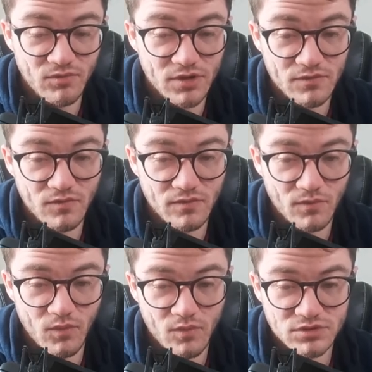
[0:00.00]
Well,
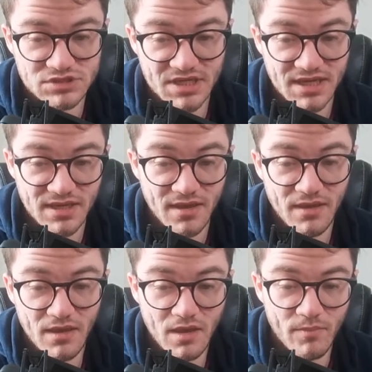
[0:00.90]
we'll see.
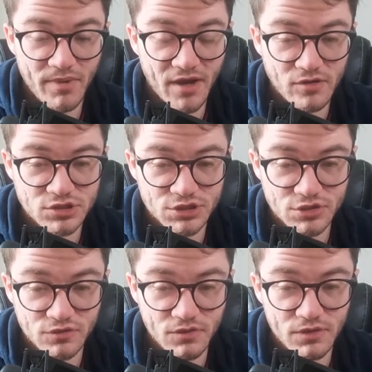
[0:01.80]

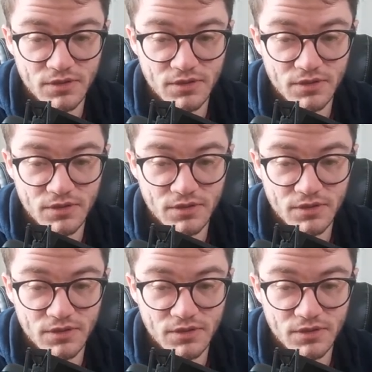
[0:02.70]
Parachute,